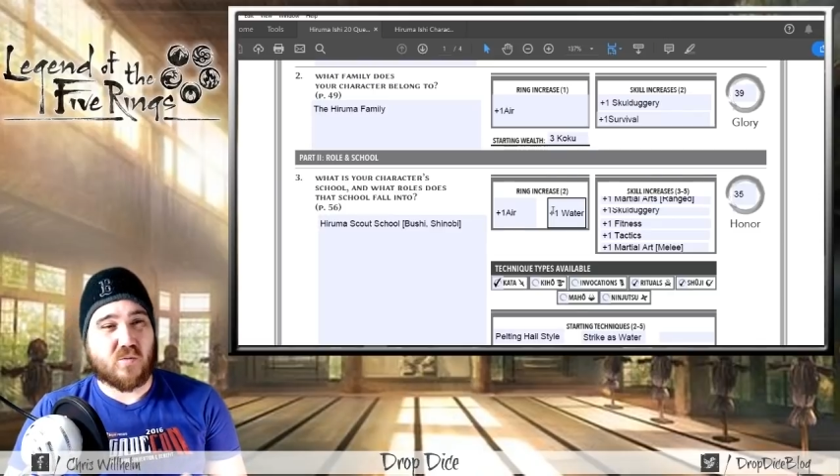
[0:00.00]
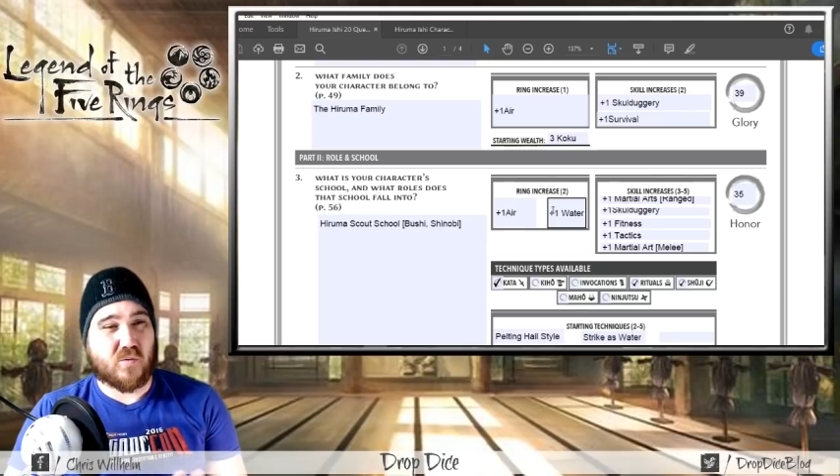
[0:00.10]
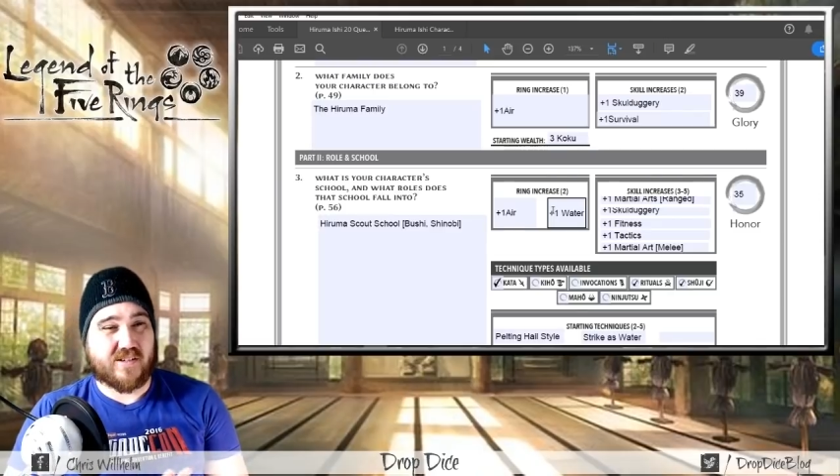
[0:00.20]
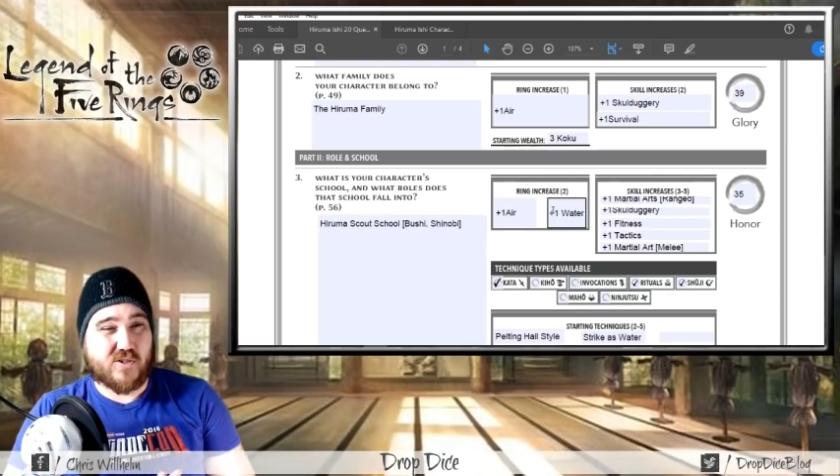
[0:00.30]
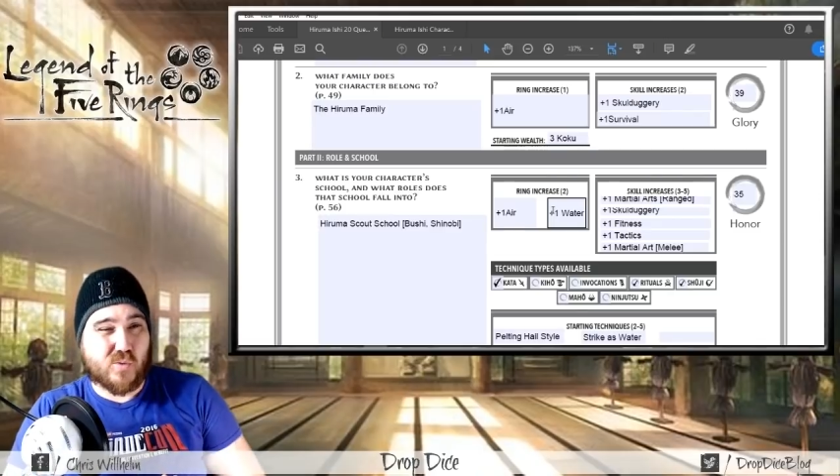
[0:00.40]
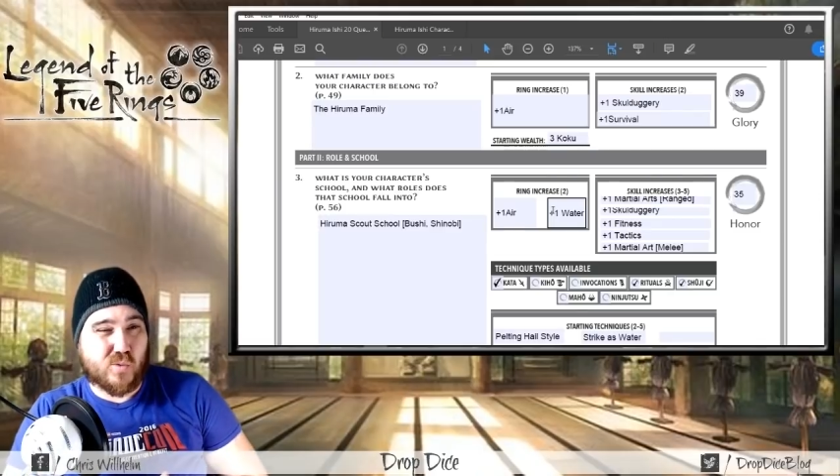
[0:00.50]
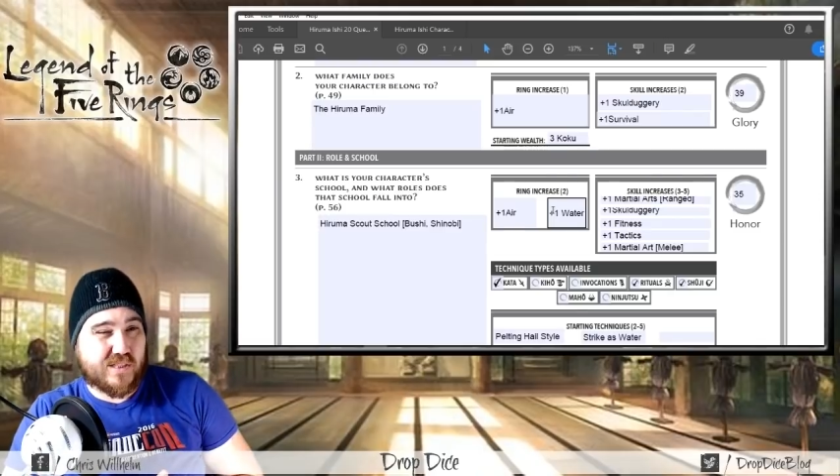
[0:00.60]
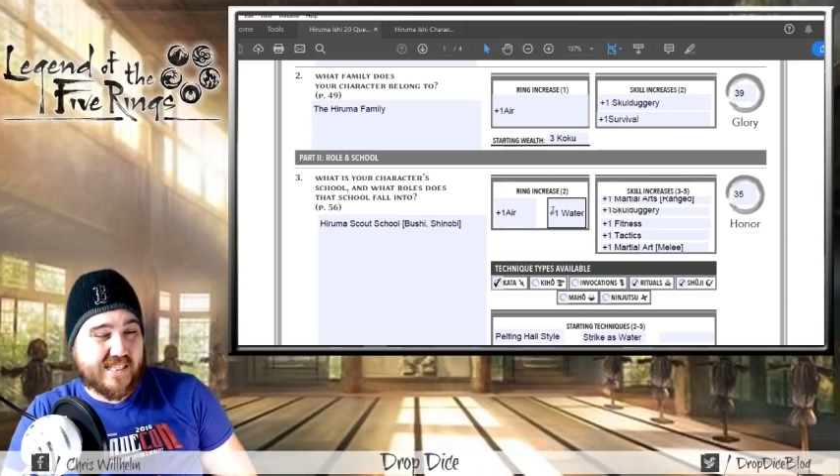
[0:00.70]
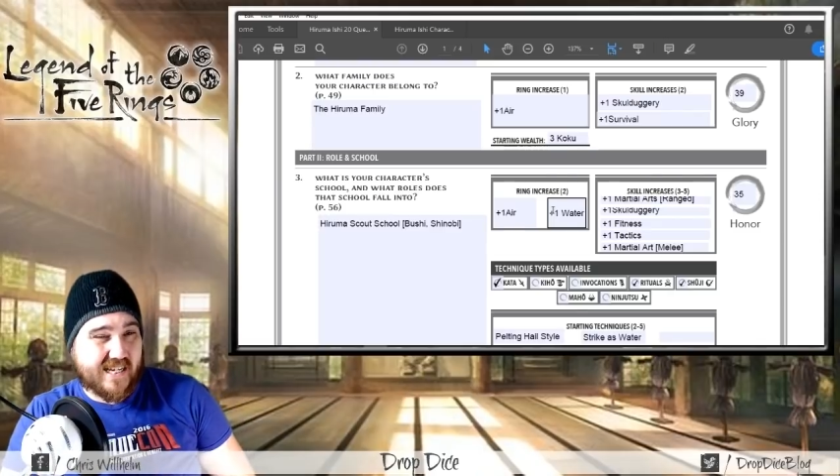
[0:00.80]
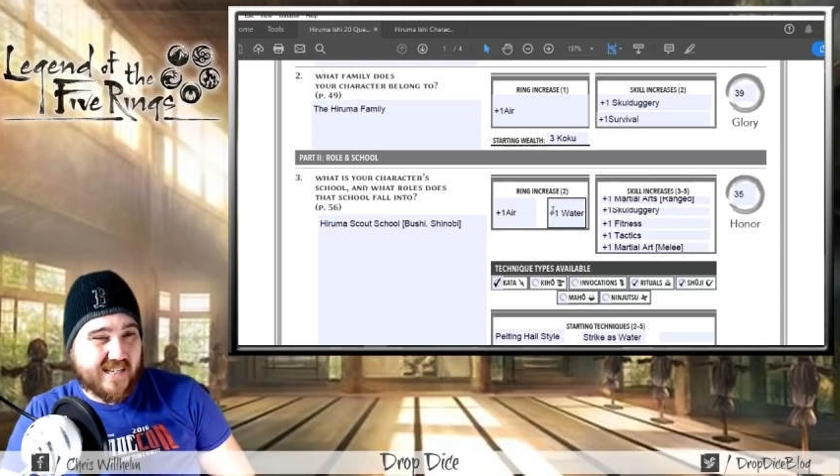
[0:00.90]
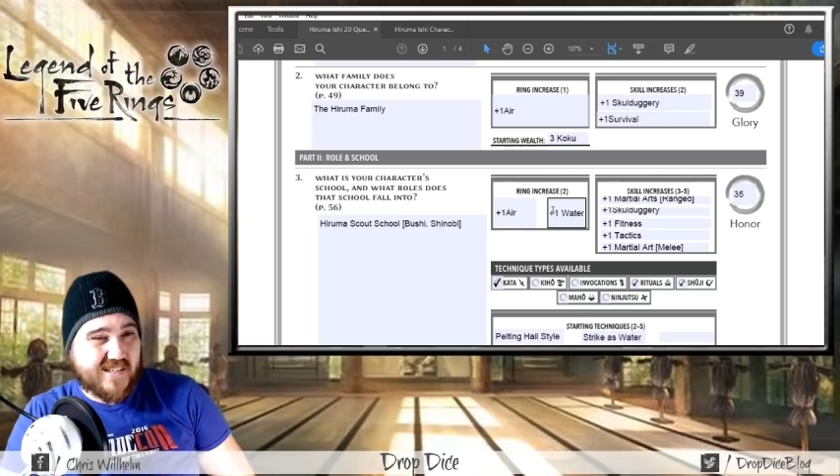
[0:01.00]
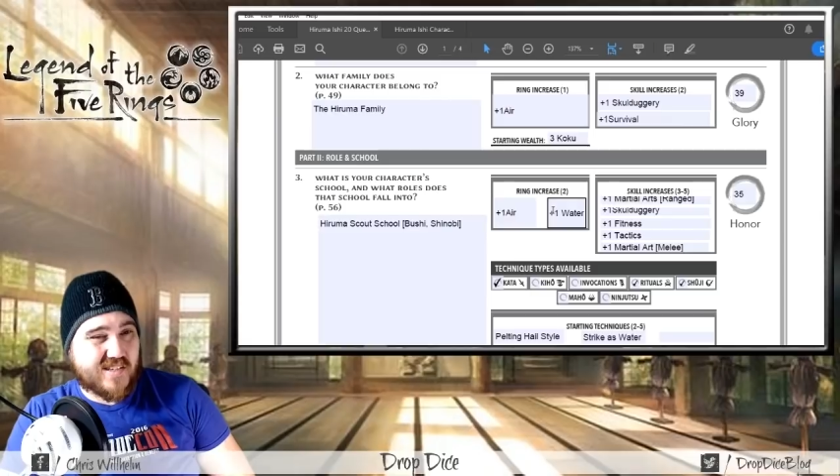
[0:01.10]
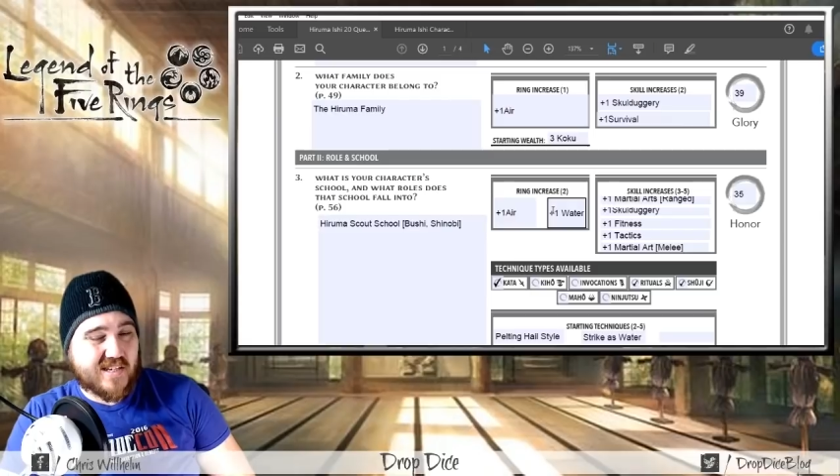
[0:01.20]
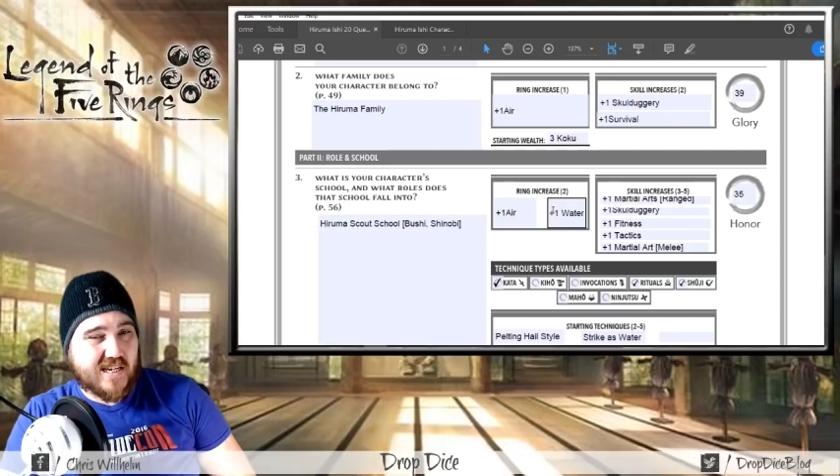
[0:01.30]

and what their school does.